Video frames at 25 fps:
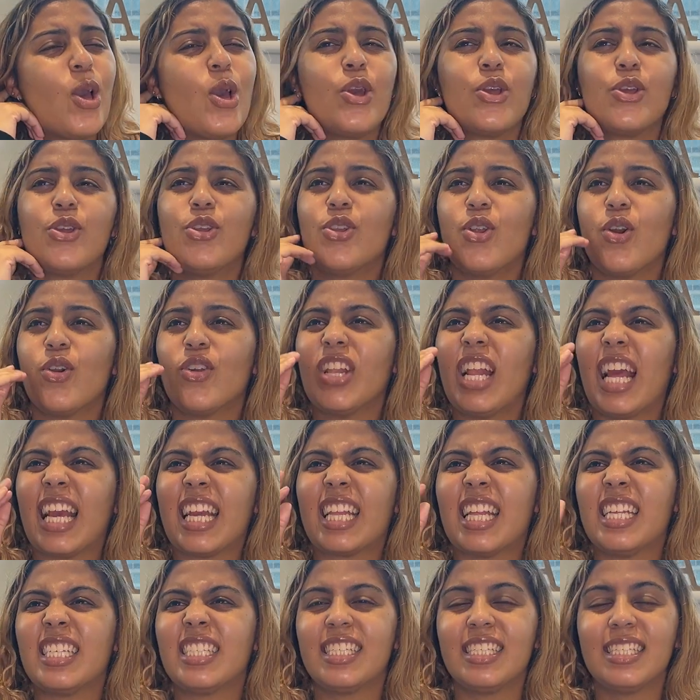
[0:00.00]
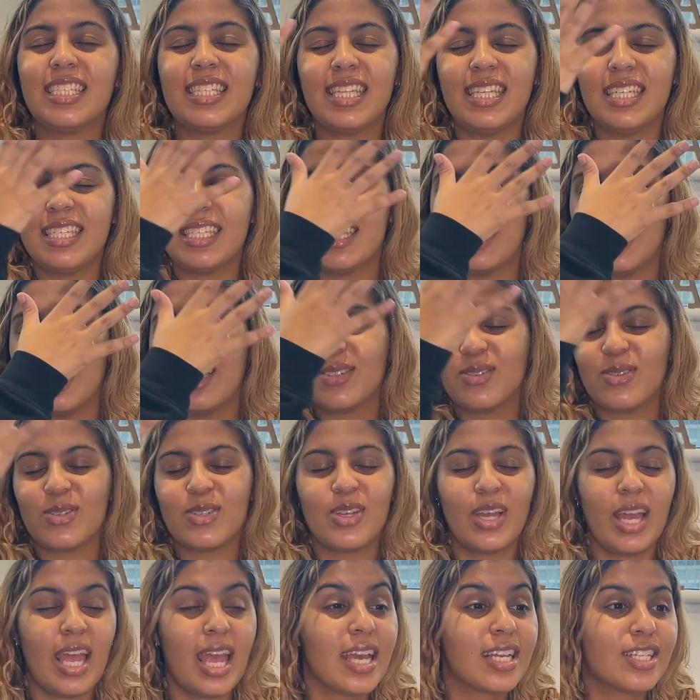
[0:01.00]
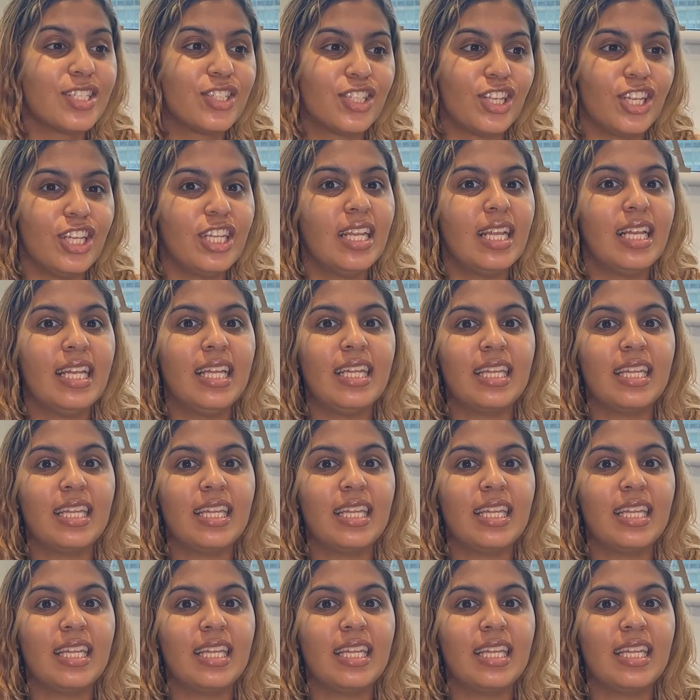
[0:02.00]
Like, there's just these things also externally